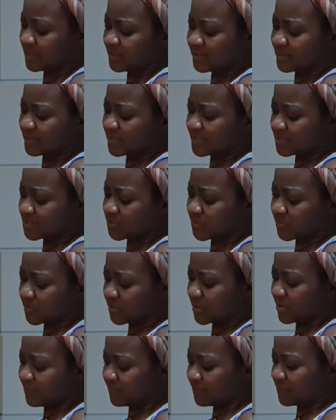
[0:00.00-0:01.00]
This will
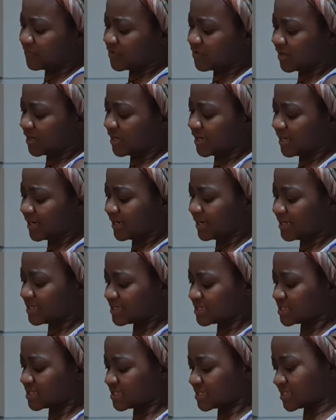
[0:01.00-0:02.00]
give you a
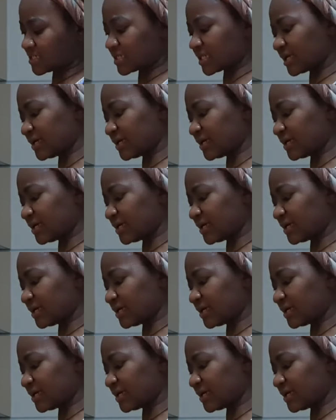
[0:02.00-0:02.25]
nice